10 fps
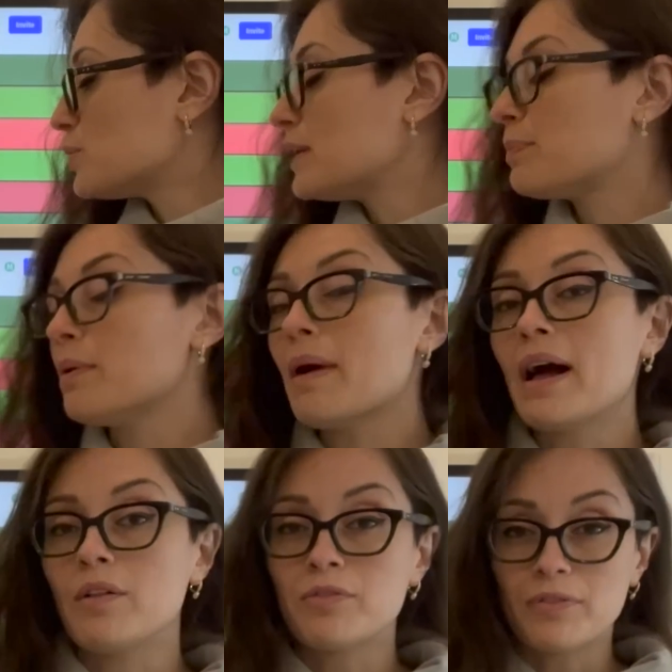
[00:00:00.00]
rate per
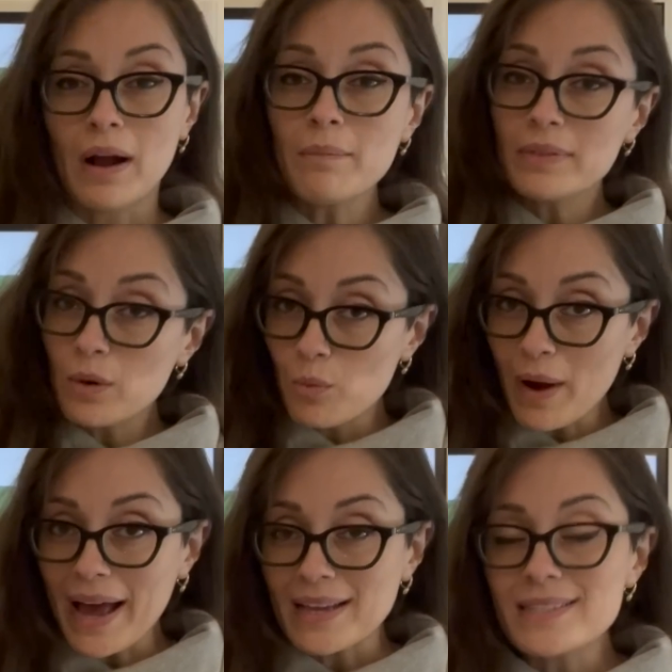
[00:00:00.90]
mile from the
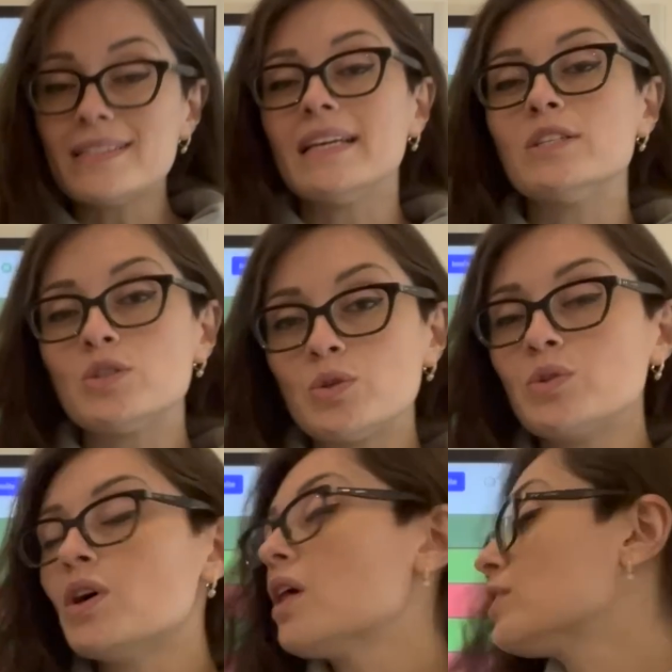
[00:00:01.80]
west is
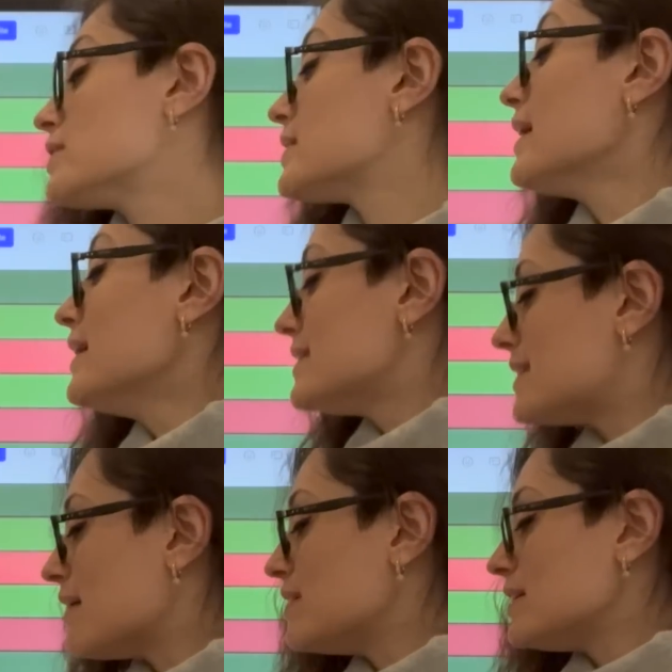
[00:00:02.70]

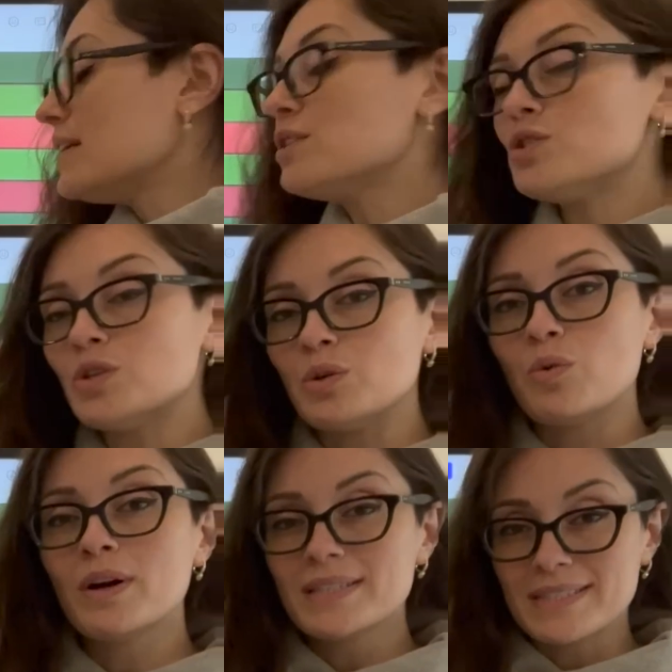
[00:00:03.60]

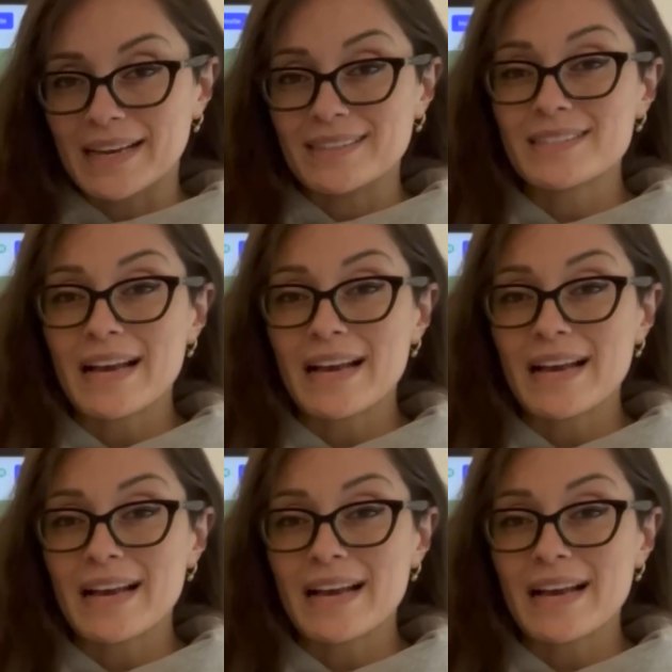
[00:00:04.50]
$2.72